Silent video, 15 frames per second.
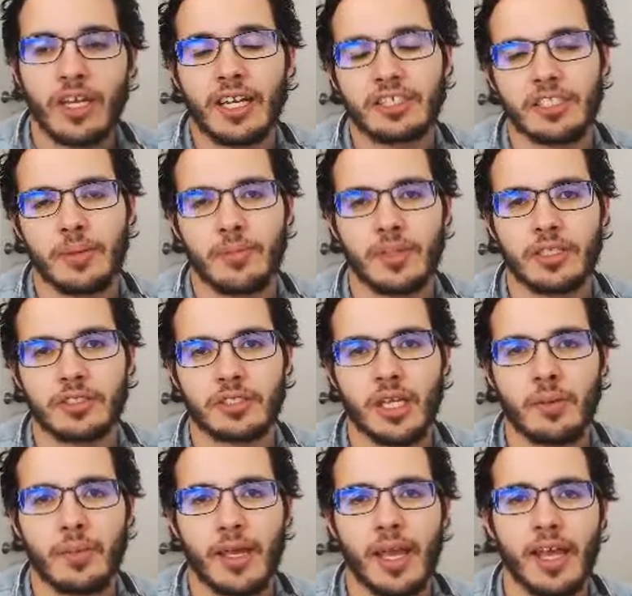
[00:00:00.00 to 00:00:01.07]
except this
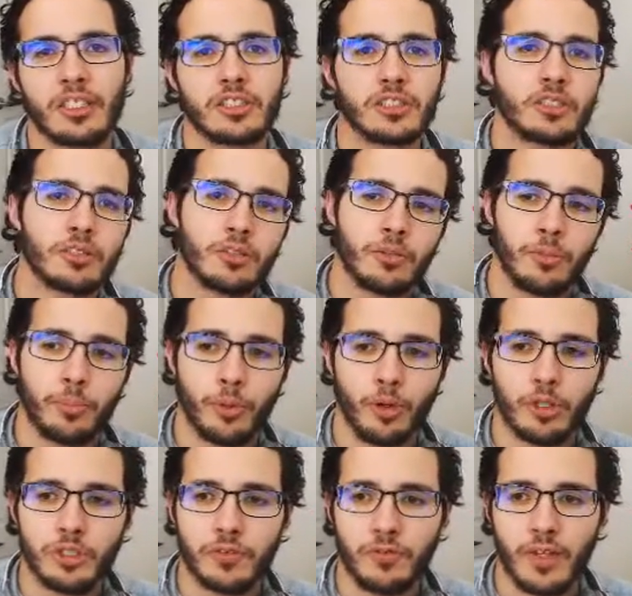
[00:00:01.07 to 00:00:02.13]
time it has
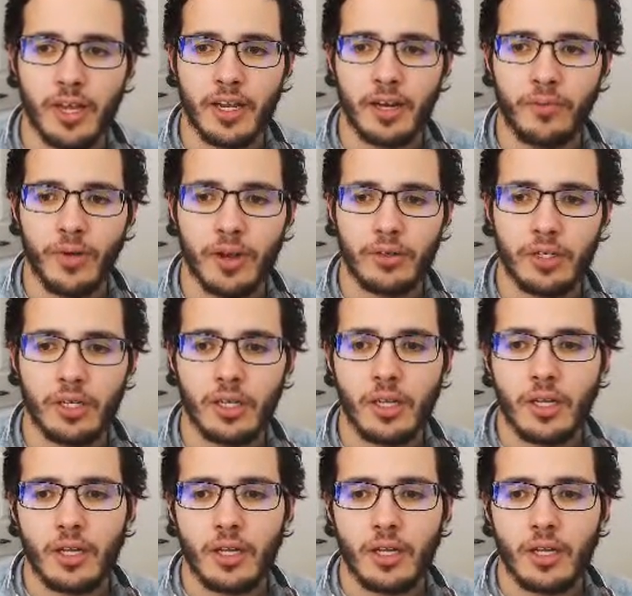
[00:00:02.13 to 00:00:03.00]
birds flying around it.